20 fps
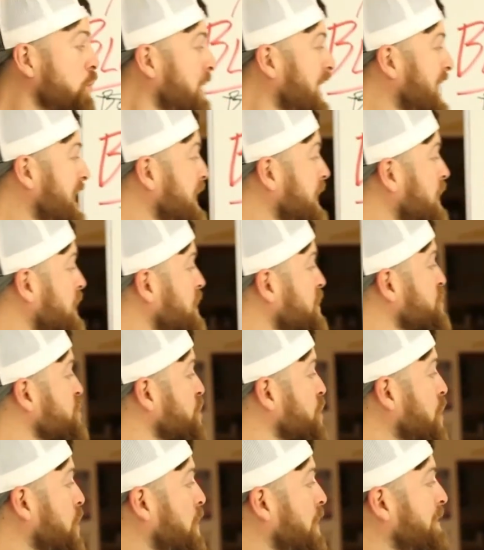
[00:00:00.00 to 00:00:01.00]
way to
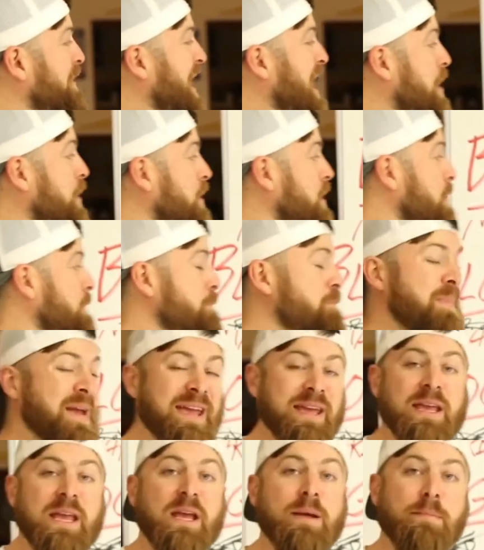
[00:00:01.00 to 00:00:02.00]
go about
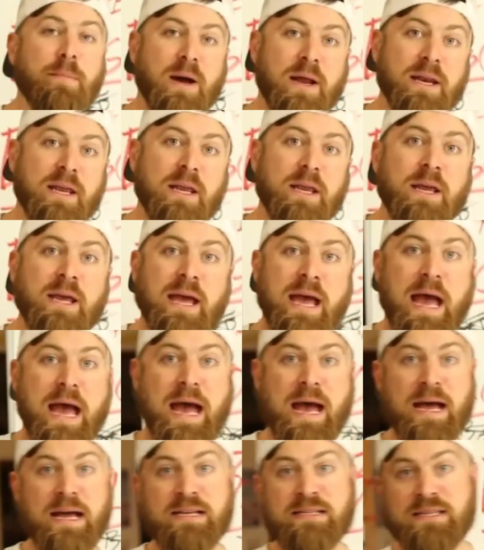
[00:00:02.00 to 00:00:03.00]
making money
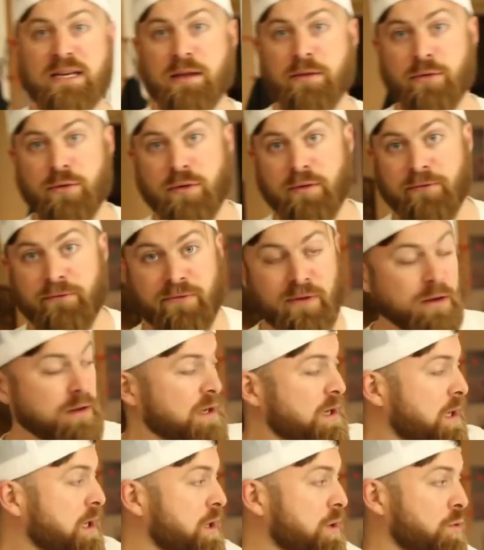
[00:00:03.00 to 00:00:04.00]
as either an
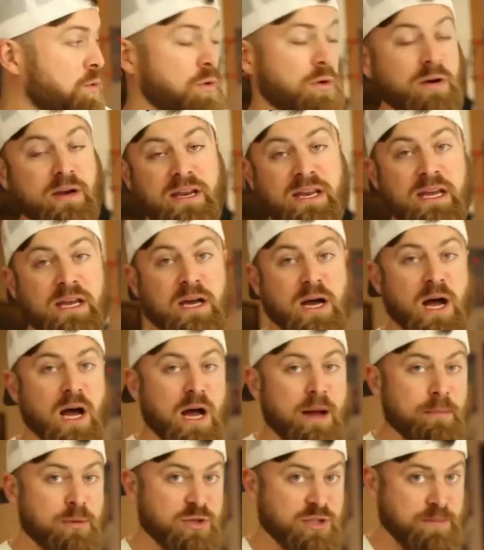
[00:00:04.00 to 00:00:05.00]
affiliate or an
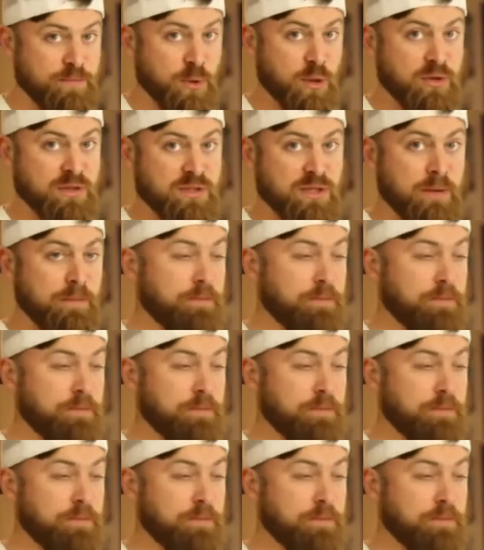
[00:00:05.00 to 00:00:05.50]
e-commerce person.